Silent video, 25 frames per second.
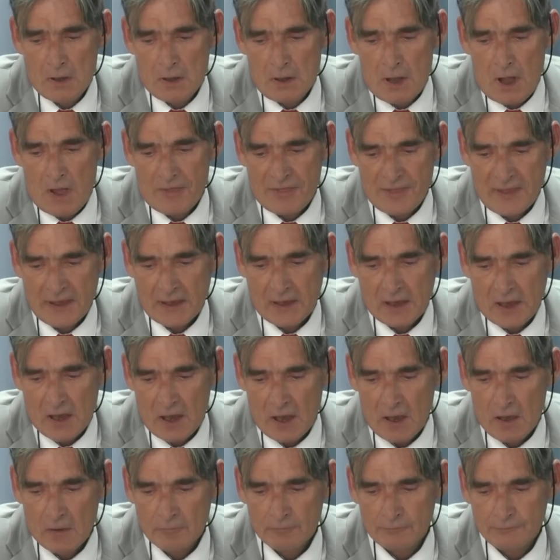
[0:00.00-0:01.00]
I think
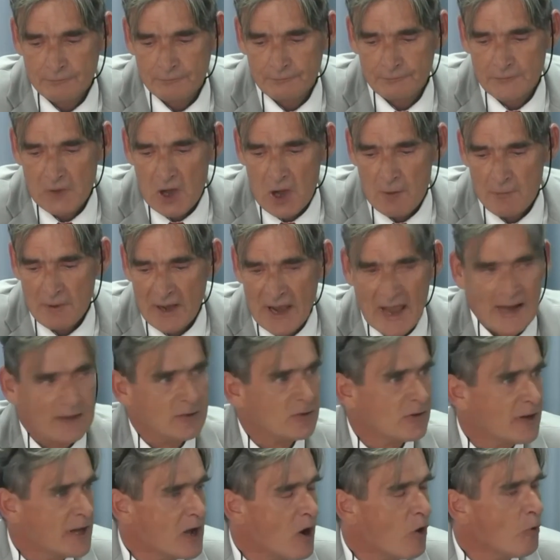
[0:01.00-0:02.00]
I'm an
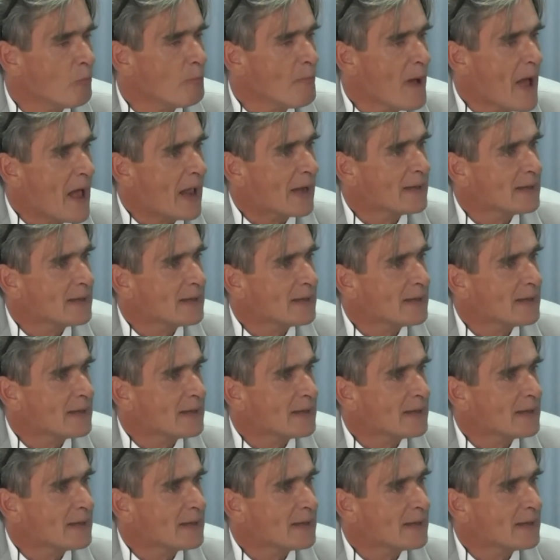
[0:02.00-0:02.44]
angry old man